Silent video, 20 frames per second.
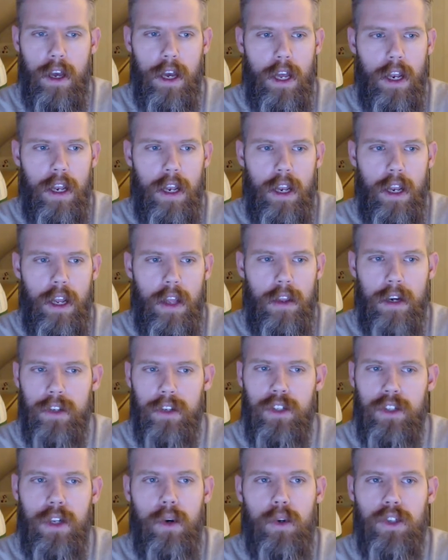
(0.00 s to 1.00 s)
And
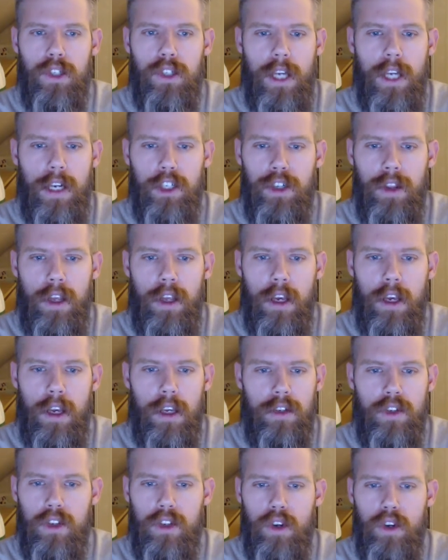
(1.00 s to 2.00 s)
there's no such thing
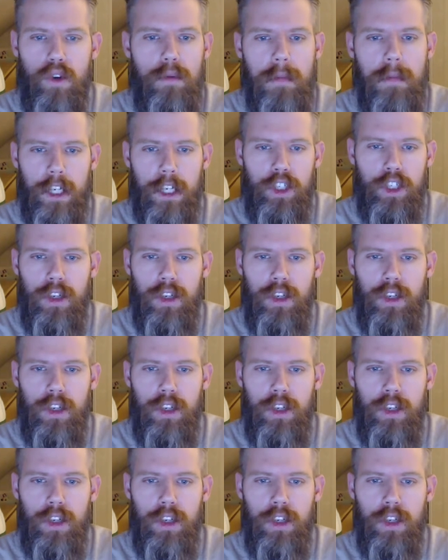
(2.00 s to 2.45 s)
as too much